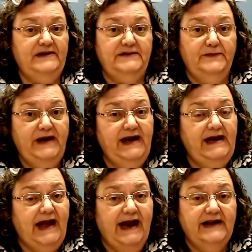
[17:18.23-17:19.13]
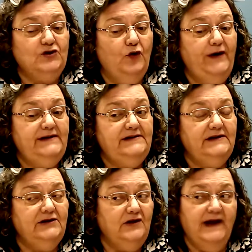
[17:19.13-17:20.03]
to be like it's going to
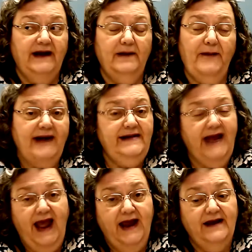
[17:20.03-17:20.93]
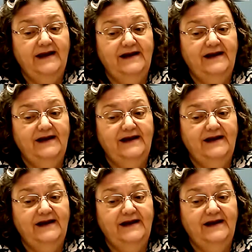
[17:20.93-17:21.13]
look like a bad day,